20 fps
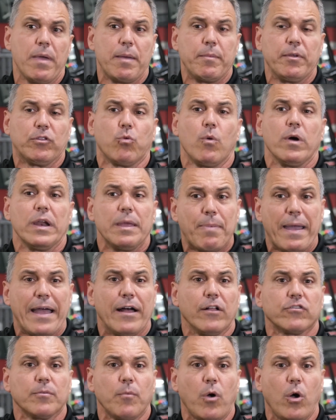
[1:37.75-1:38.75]
maybe 20
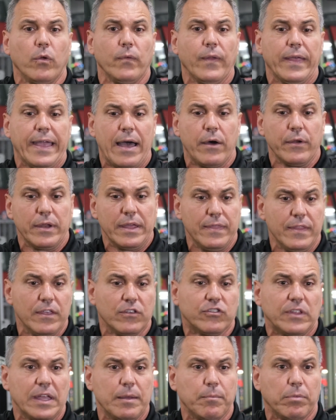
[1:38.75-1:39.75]
pounds I'm holding out in
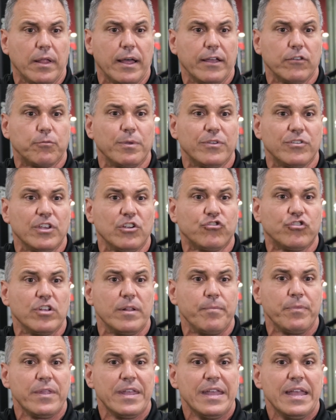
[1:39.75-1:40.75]
this stabilized
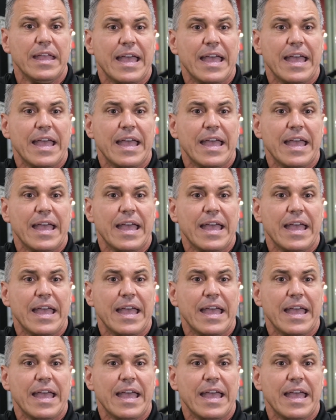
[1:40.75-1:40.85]
position.